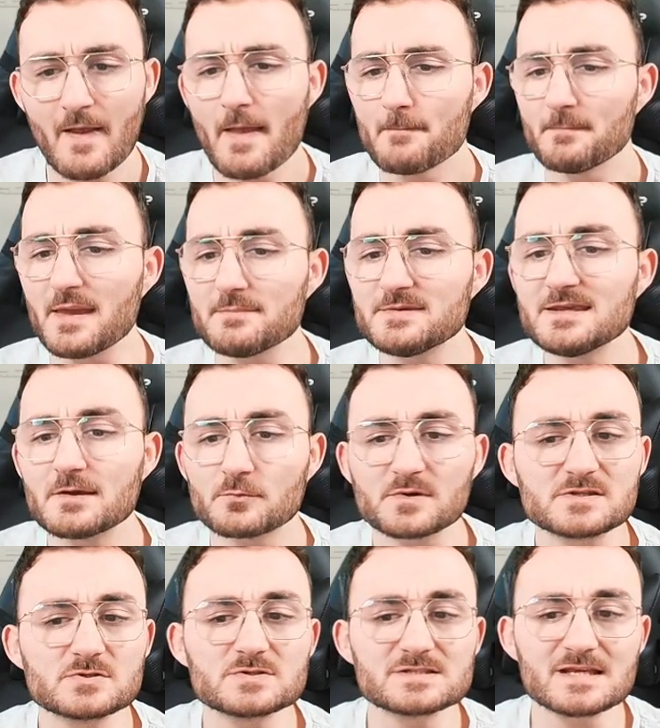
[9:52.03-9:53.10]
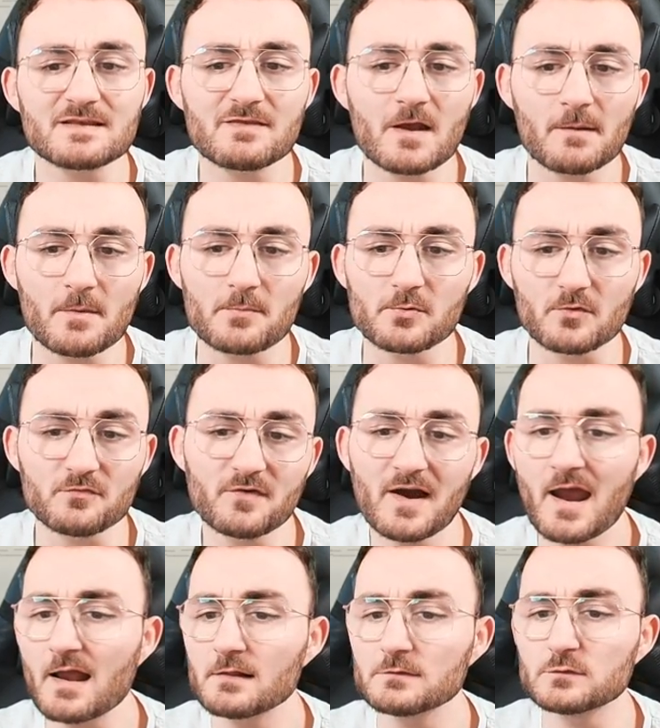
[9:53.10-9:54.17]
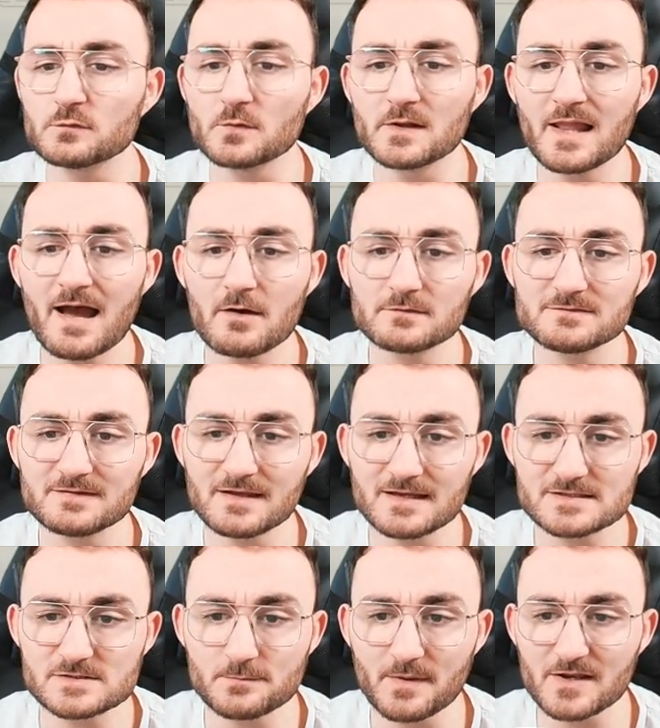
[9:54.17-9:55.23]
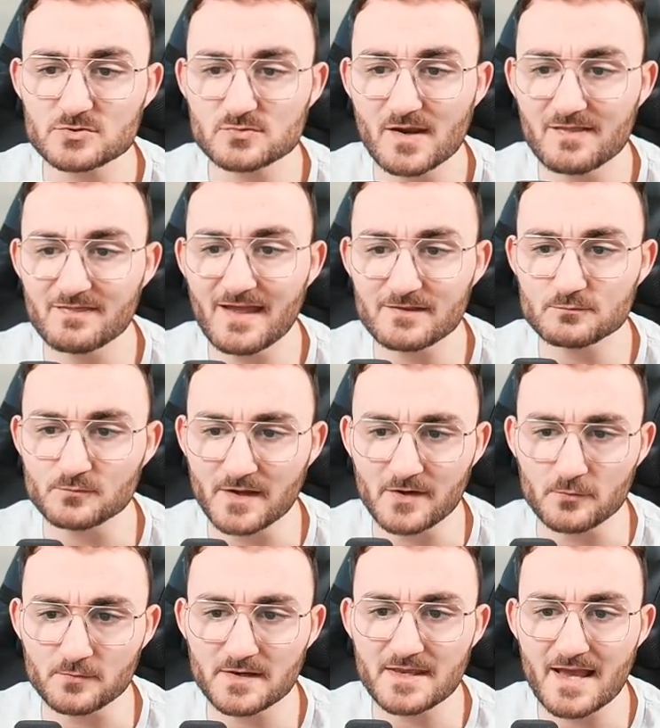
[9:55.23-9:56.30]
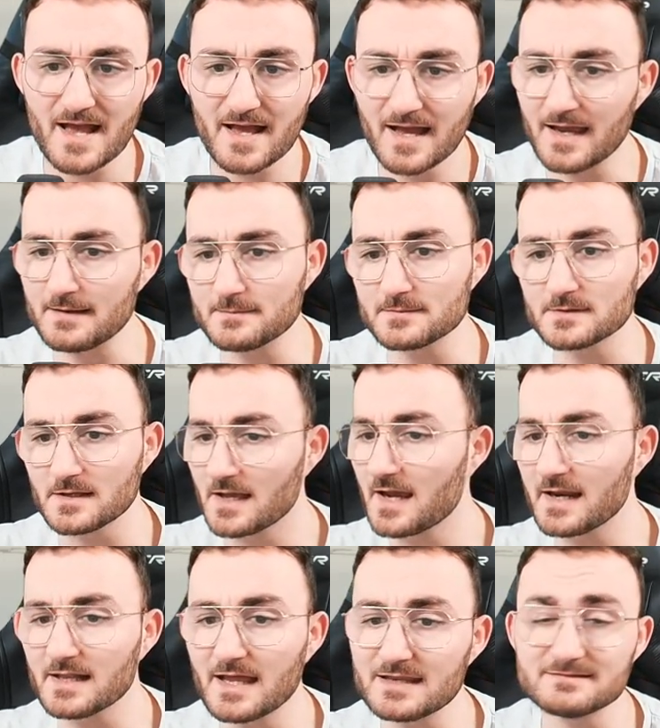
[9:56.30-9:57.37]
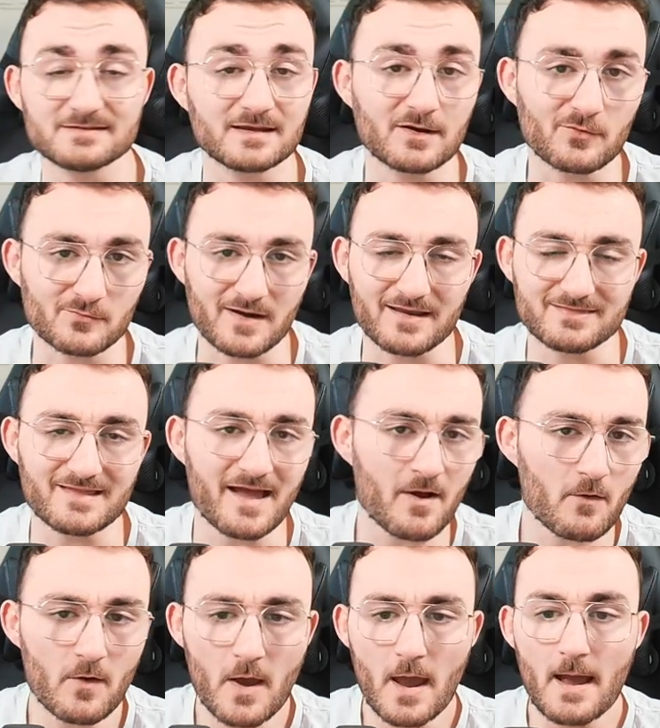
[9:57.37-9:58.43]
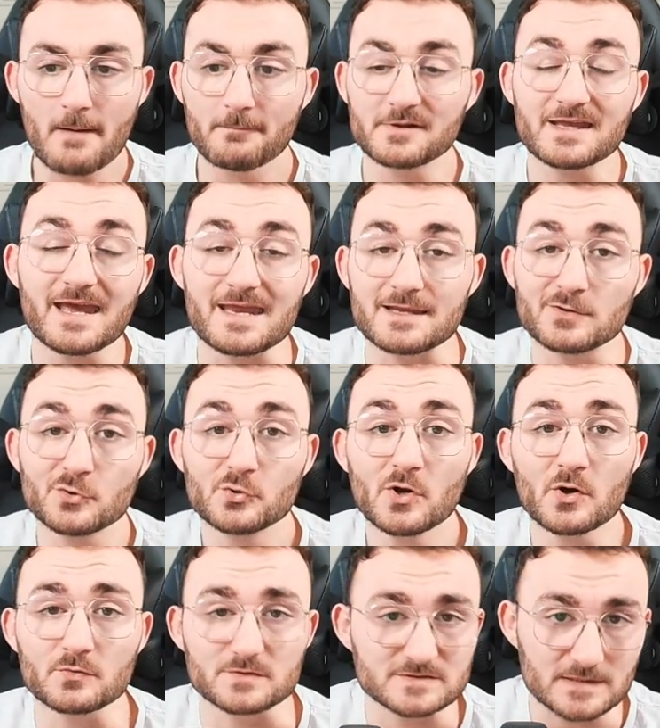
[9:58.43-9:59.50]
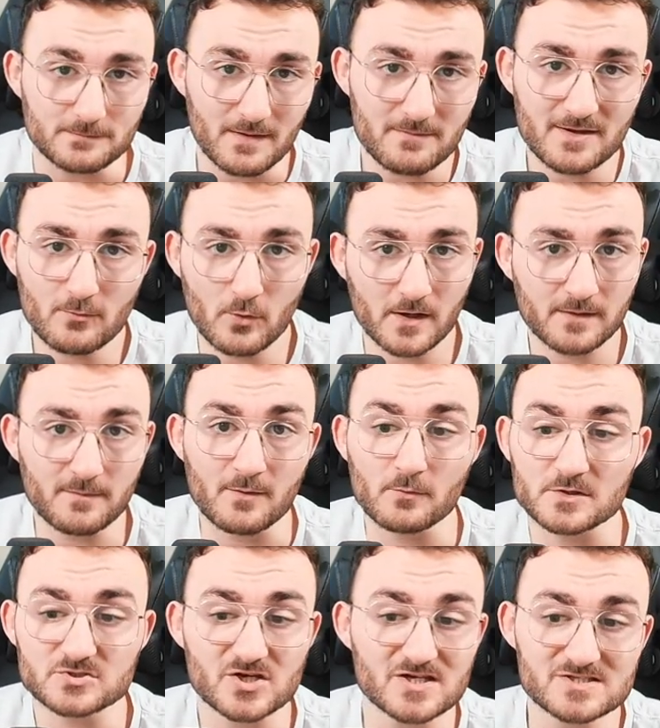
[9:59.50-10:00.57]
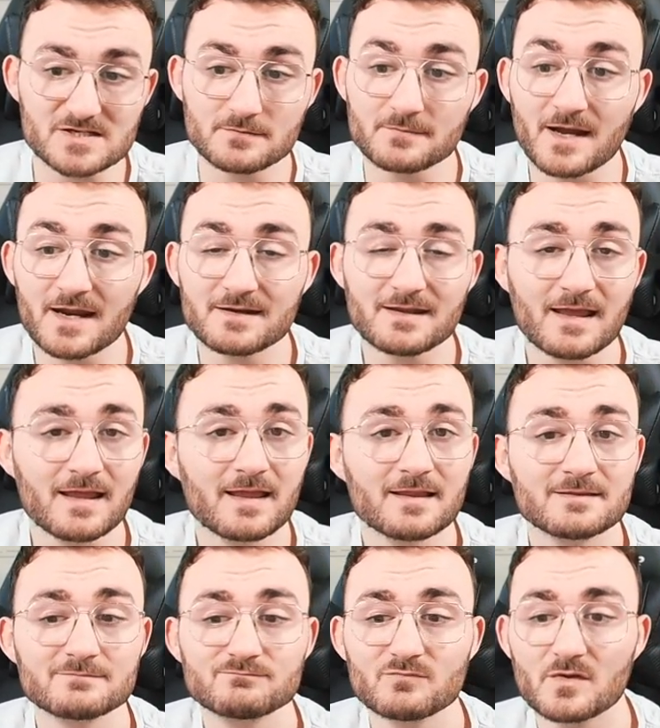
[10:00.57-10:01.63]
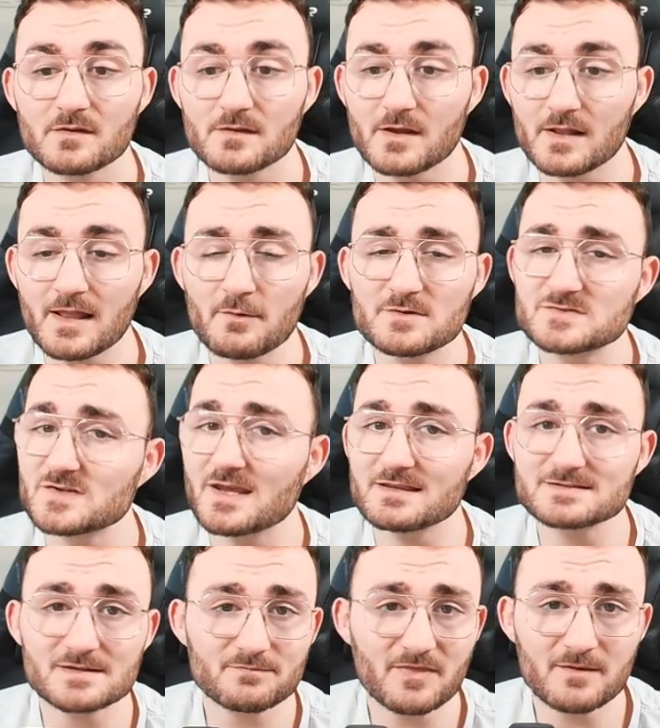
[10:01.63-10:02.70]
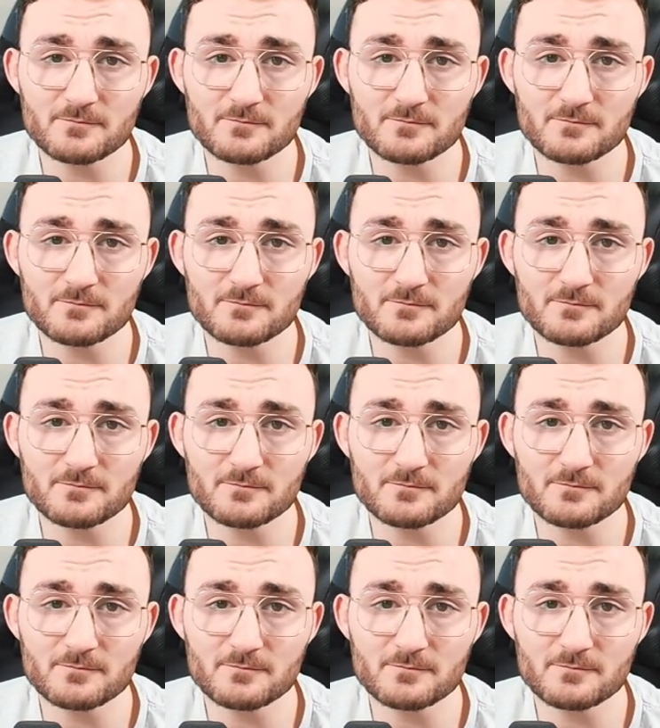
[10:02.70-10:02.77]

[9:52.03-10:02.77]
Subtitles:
Maybe reducing the armor profile to allow tanks to penetrate that red area I'm highlighting right now. But hey, who knows? Maybe Wargaming will change their mind and allow us to get something